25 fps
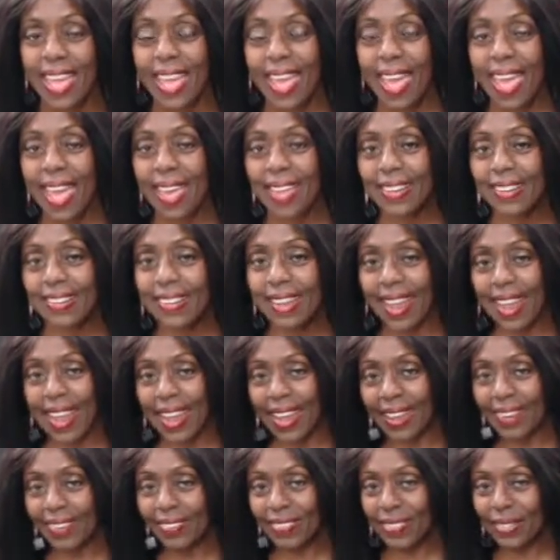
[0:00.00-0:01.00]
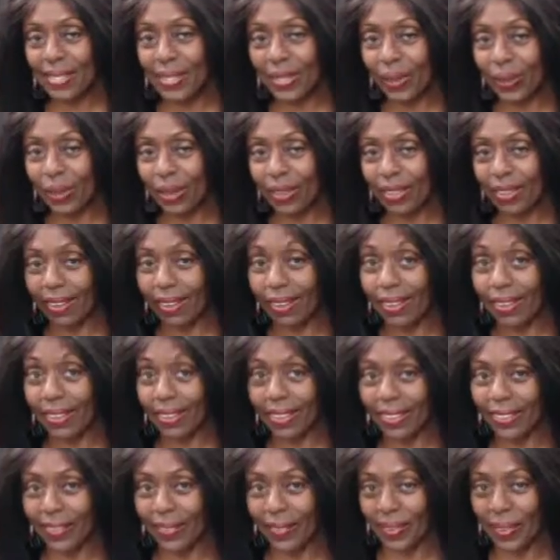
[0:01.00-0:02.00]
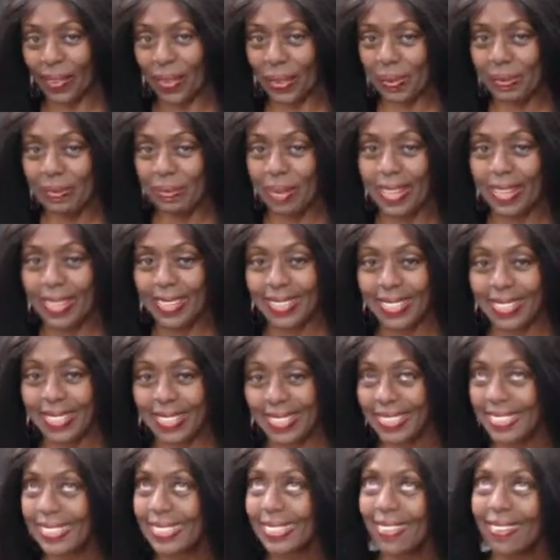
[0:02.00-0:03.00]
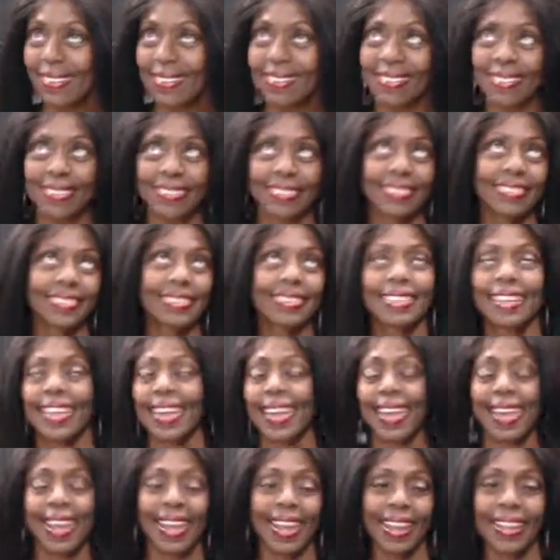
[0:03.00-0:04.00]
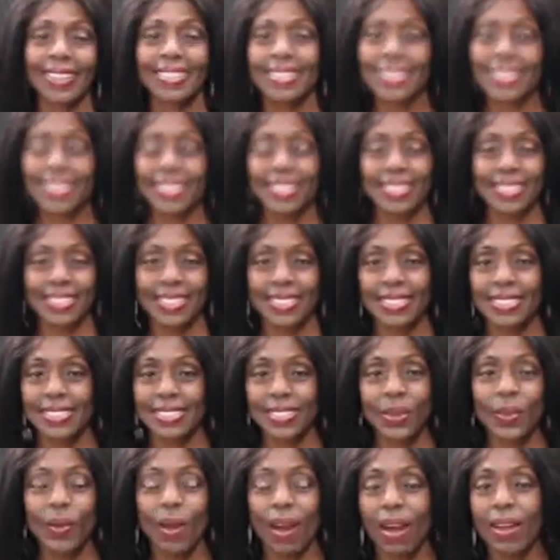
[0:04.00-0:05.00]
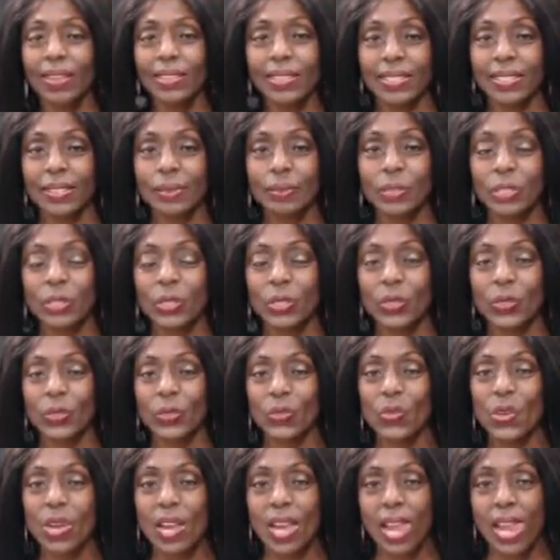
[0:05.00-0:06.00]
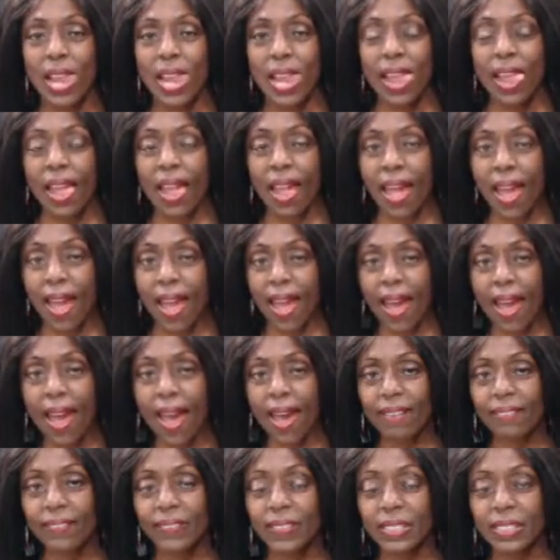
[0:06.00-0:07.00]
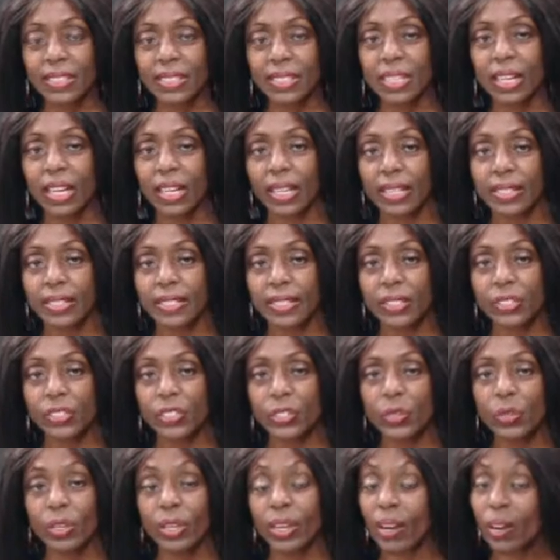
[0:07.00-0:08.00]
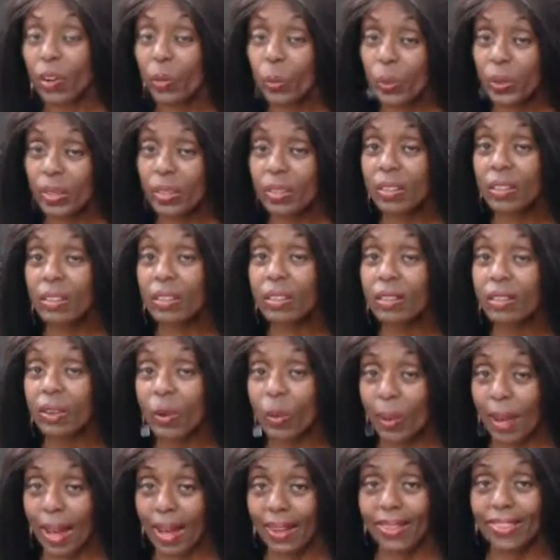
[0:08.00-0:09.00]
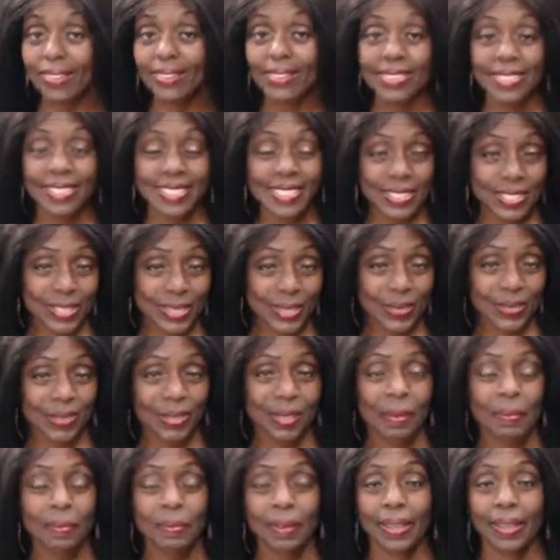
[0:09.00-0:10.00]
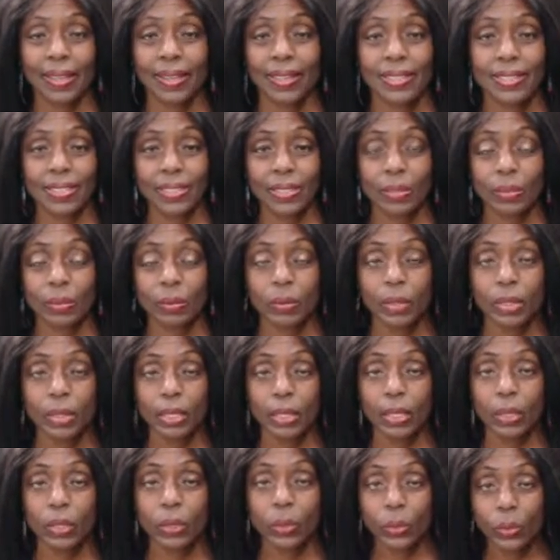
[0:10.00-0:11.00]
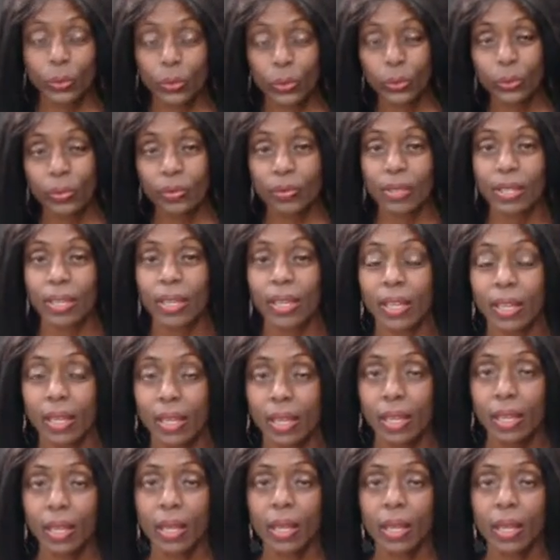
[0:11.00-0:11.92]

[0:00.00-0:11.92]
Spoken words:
and inventory the clutter in your mind. It's all, yay. It's so awesome to have these nuggets that you can, I hope you can go back and listen to them because it's really a cool thing